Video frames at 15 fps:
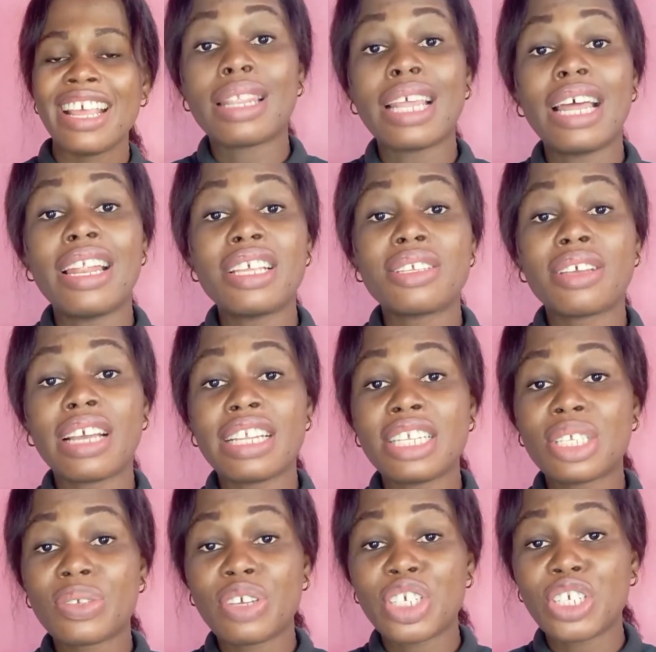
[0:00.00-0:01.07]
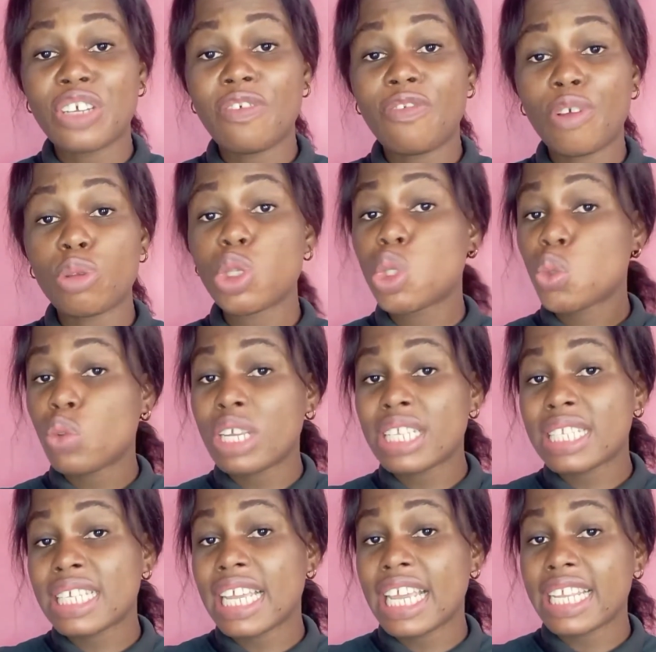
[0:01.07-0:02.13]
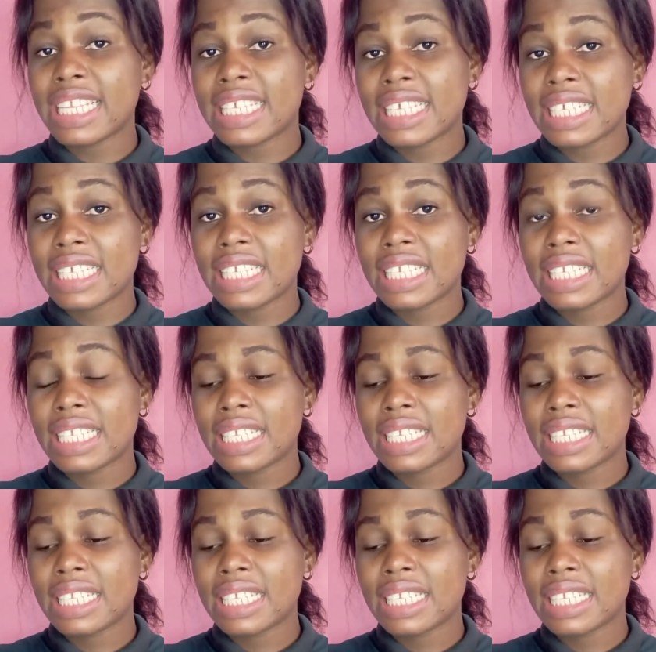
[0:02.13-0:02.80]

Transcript: Now let's look at this question from 2018.